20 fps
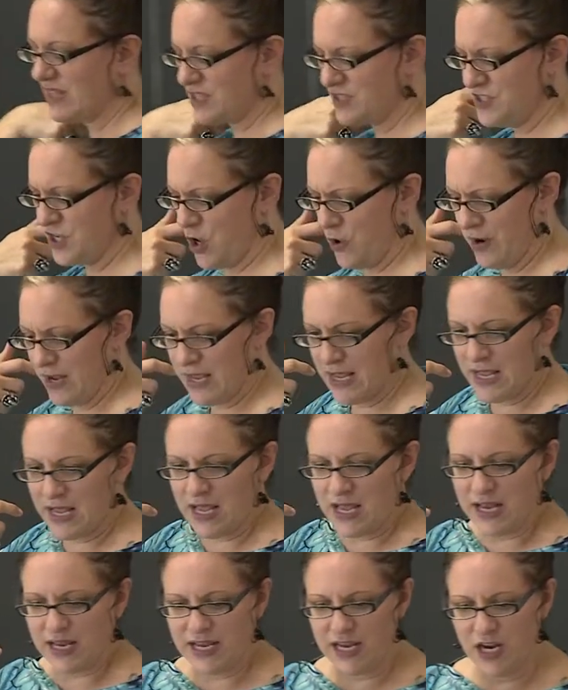So
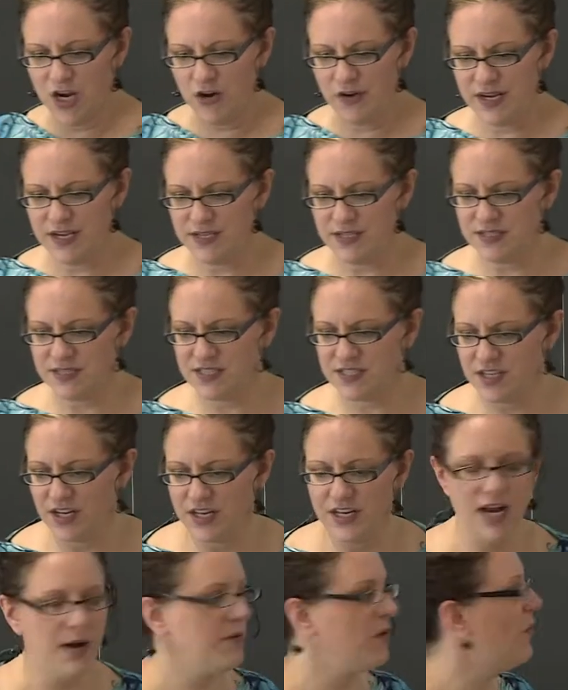here is
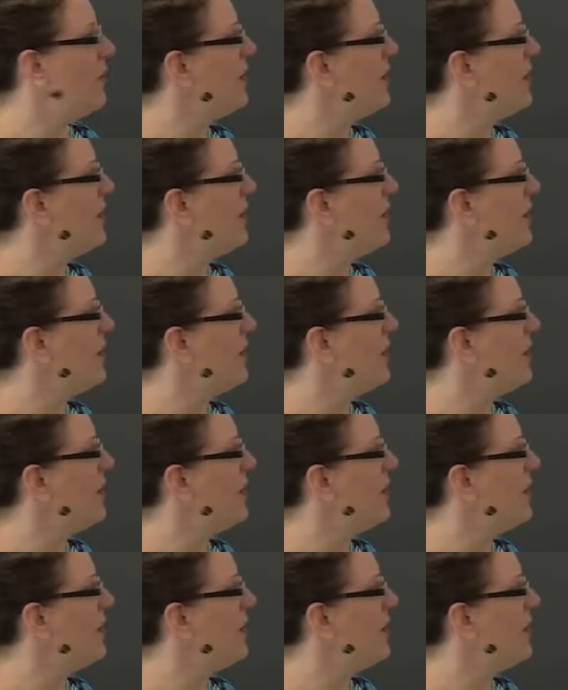study number